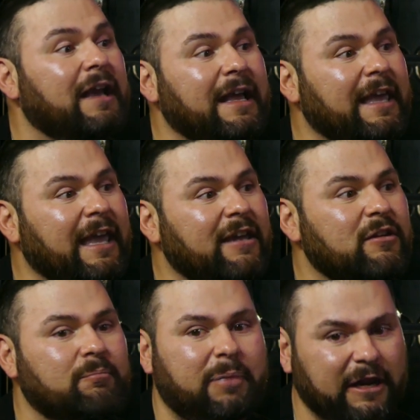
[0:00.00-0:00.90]
I can
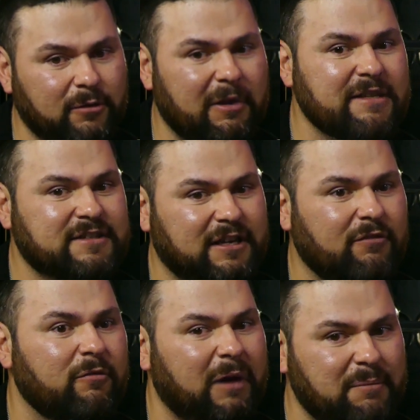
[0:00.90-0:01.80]
to better
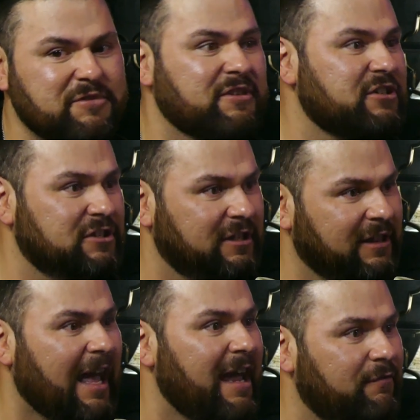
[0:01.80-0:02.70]
myself and my position in
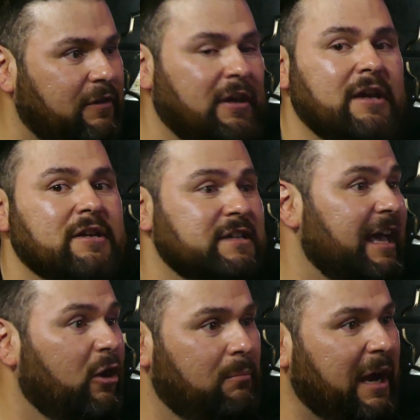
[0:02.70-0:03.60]
life and to
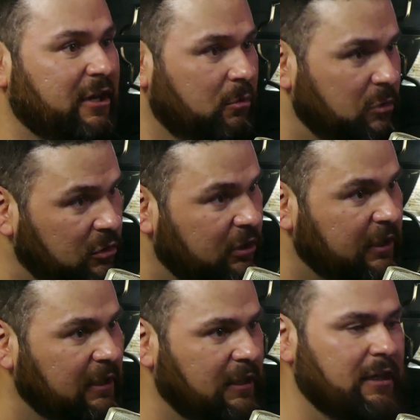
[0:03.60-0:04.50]
help my community.